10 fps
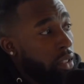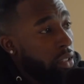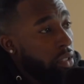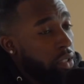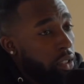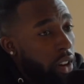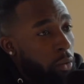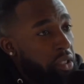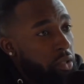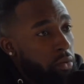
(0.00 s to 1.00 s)
So I
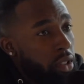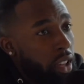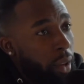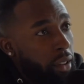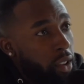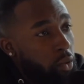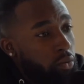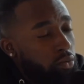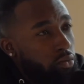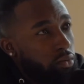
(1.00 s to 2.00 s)
played
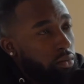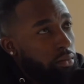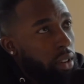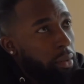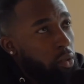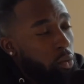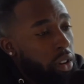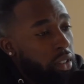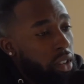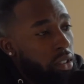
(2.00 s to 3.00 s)
probably
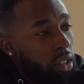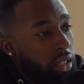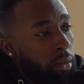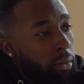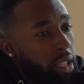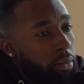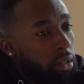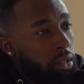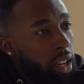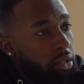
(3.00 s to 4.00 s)
1 year of summer baseball
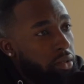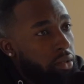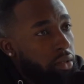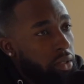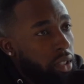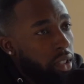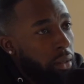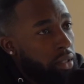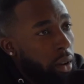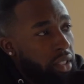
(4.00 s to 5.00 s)
in high school. It
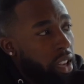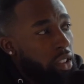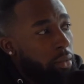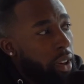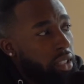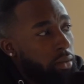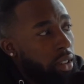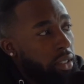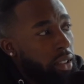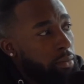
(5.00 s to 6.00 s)
was always AAU
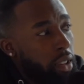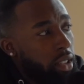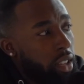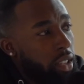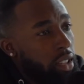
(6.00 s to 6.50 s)
basketball. That was my thing.